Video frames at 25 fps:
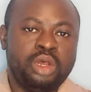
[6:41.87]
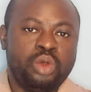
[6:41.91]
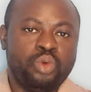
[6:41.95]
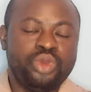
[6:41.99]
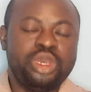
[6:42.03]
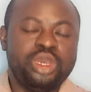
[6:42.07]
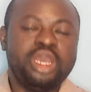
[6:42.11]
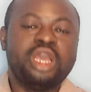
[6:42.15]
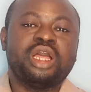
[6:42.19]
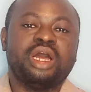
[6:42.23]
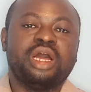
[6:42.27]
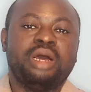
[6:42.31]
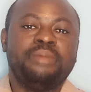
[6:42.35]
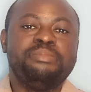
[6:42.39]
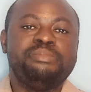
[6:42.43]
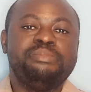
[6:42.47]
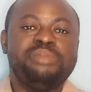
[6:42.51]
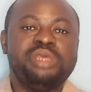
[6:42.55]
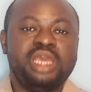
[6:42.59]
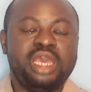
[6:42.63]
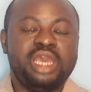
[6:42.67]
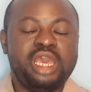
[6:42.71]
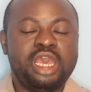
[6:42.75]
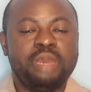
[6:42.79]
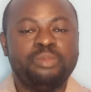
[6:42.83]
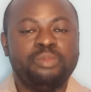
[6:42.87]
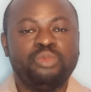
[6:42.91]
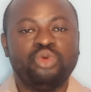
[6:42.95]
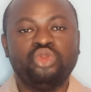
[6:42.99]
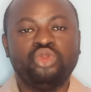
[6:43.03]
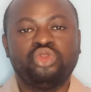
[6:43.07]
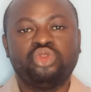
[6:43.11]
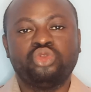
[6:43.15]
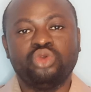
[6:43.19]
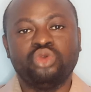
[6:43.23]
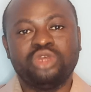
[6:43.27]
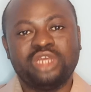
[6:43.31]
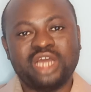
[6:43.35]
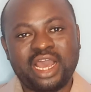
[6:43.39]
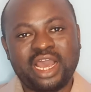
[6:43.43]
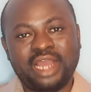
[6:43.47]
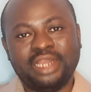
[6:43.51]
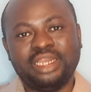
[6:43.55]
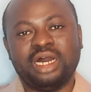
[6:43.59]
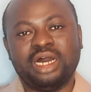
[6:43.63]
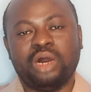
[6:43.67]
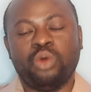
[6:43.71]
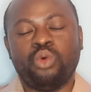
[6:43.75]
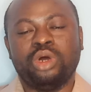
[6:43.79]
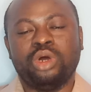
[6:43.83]
we can be able to
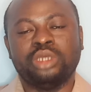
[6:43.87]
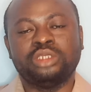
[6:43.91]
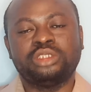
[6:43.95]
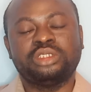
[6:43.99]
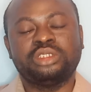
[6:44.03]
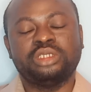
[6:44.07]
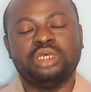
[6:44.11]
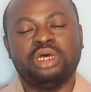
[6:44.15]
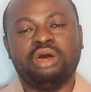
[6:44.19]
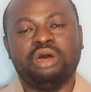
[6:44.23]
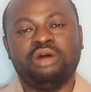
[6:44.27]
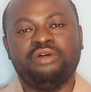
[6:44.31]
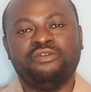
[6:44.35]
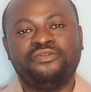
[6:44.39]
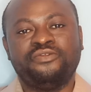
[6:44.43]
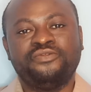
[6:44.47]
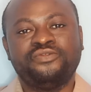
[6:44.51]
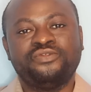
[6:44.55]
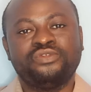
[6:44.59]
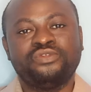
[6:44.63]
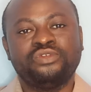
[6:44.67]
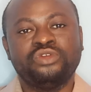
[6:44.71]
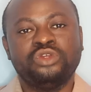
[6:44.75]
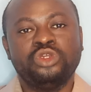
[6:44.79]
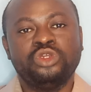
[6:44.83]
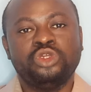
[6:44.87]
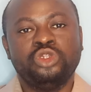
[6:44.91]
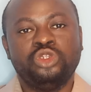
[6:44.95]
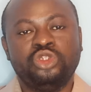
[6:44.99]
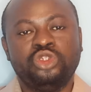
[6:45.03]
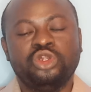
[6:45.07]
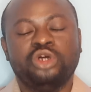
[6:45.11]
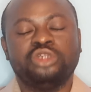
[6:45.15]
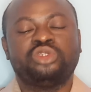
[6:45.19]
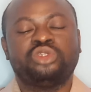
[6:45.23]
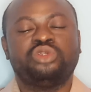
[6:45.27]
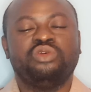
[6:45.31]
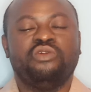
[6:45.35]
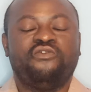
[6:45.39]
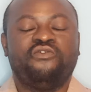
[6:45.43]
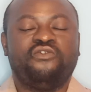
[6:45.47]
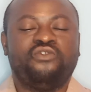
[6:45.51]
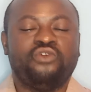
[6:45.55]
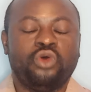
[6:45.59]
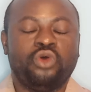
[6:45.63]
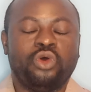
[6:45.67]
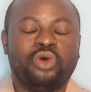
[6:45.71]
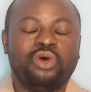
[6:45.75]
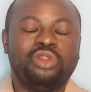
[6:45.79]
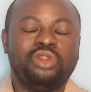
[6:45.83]
guide ourselves not to
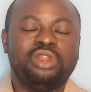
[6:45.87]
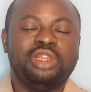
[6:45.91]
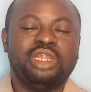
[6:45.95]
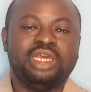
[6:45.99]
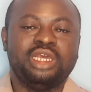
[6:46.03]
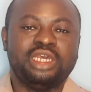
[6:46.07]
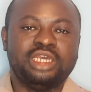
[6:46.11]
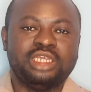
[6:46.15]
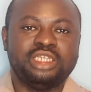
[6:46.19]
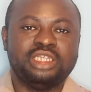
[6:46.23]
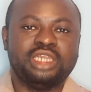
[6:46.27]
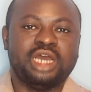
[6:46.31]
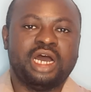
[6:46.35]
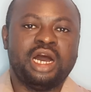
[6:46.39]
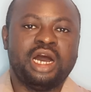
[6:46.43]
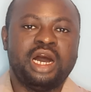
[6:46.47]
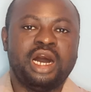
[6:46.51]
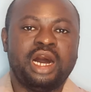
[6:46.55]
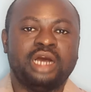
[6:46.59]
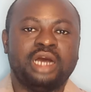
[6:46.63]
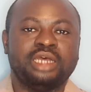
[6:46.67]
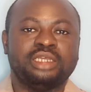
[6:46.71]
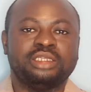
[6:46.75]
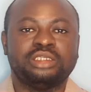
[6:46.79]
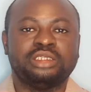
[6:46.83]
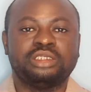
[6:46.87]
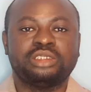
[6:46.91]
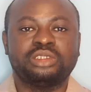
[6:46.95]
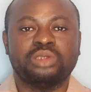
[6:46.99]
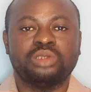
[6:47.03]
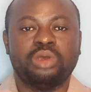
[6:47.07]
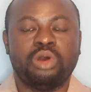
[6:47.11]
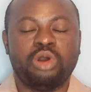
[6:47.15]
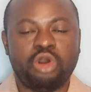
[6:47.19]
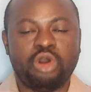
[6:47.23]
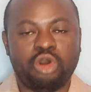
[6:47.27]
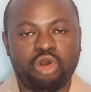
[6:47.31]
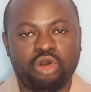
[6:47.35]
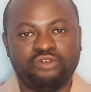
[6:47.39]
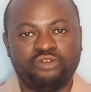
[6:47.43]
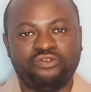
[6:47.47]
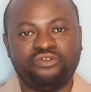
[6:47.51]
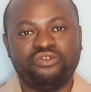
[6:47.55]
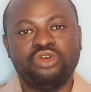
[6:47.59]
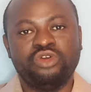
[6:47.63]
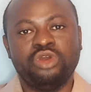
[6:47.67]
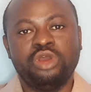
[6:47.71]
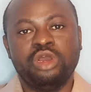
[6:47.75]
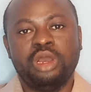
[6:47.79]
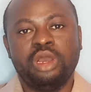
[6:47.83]
fall in the hands
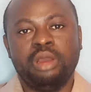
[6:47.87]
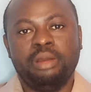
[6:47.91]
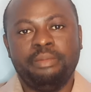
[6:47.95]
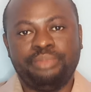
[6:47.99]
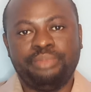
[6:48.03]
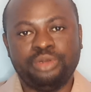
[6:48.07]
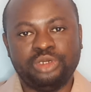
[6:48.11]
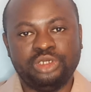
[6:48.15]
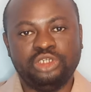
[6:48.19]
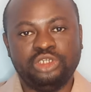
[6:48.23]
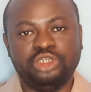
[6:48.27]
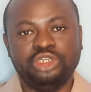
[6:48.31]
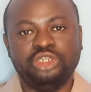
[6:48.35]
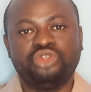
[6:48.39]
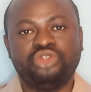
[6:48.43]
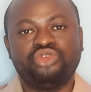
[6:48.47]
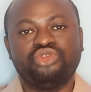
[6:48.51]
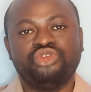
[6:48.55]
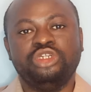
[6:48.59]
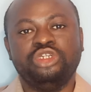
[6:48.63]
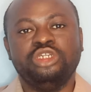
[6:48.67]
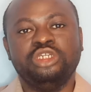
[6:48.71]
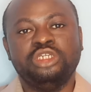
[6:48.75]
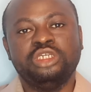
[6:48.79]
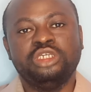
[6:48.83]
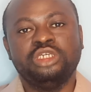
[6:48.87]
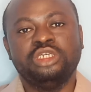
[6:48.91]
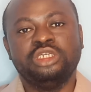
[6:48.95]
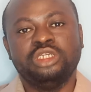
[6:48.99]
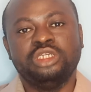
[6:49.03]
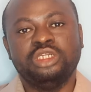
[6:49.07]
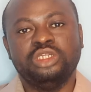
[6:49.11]
of predatory